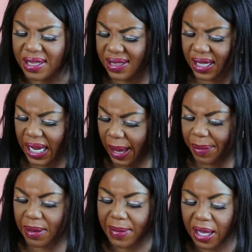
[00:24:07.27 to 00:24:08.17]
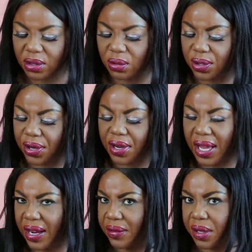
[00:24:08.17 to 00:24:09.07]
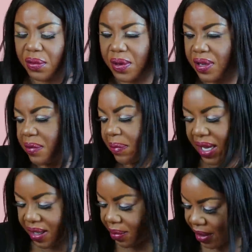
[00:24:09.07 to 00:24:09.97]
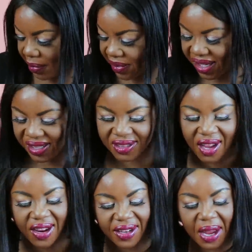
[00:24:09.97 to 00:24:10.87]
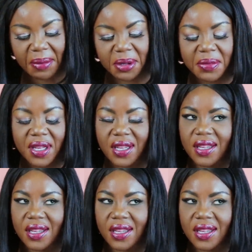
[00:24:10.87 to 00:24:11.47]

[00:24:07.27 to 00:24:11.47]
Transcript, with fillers: I said, happy by who, girl? I don't know when the makeup coming. I started naming them.